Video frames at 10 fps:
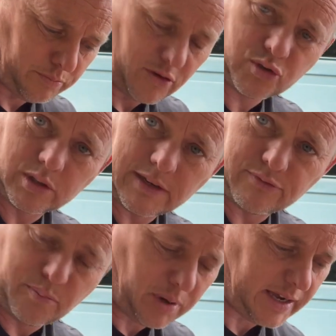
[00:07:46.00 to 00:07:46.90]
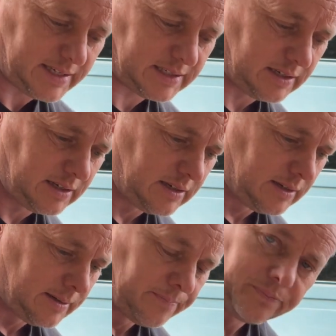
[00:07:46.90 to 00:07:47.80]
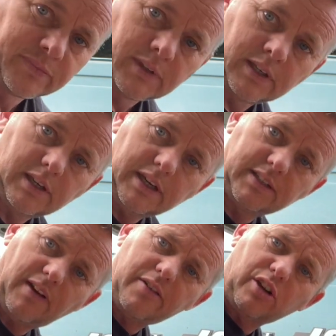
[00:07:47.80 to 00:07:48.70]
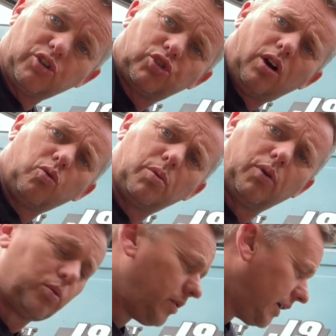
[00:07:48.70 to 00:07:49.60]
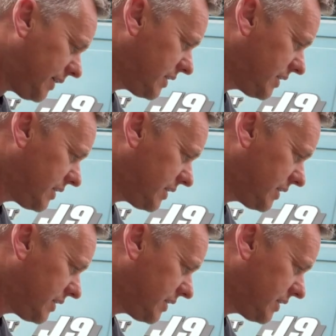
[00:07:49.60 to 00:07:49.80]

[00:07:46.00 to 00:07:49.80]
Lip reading: move to a different place. It's very controllable, I have